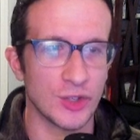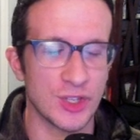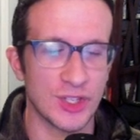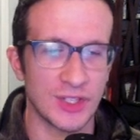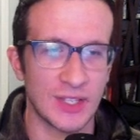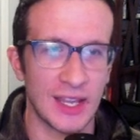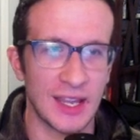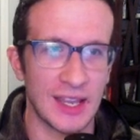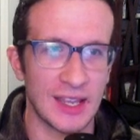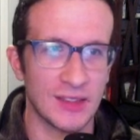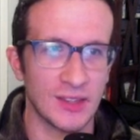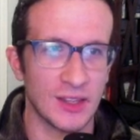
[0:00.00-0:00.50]

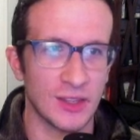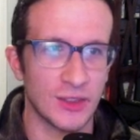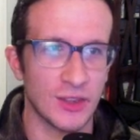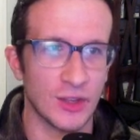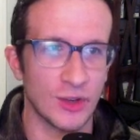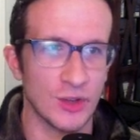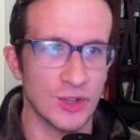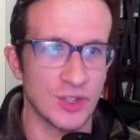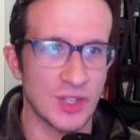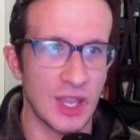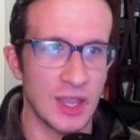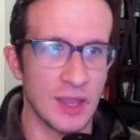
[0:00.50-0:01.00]
understand
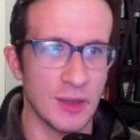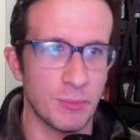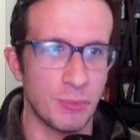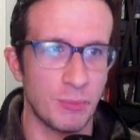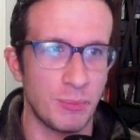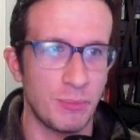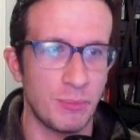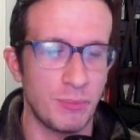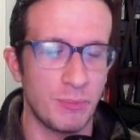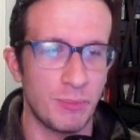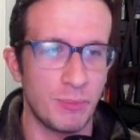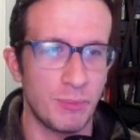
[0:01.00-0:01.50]
that there's
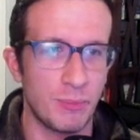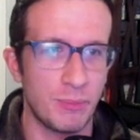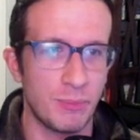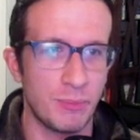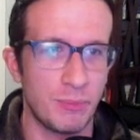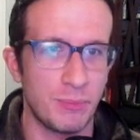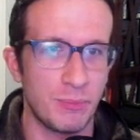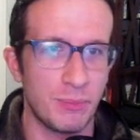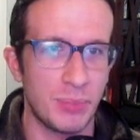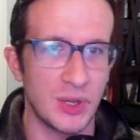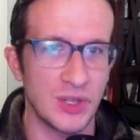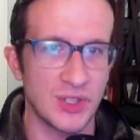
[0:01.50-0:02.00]
a
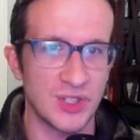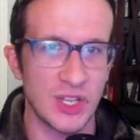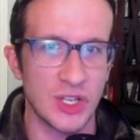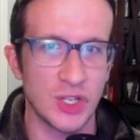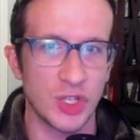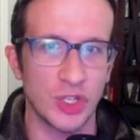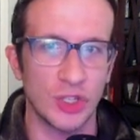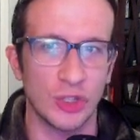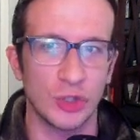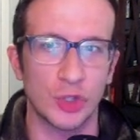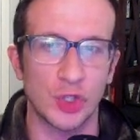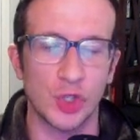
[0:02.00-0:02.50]

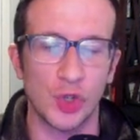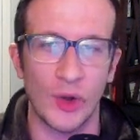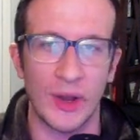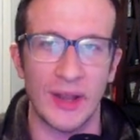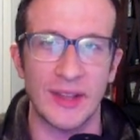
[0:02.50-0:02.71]
positional